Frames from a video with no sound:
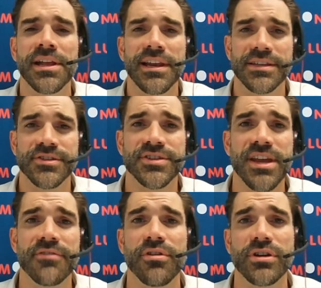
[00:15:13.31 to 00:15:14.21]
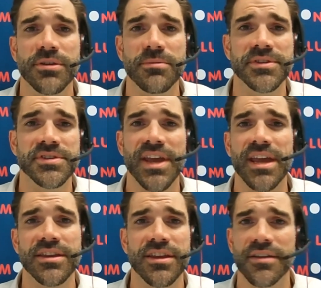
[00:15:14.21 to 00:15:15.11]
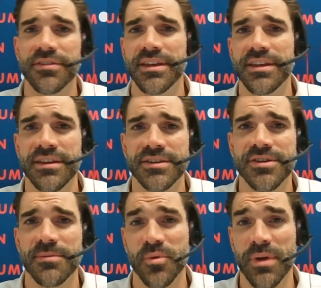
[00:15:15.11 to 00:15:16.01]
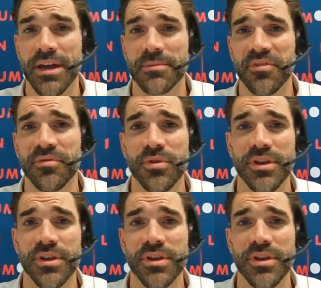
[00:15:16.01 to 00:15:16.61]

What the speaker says: let's just say for argument's sake, the example we had before,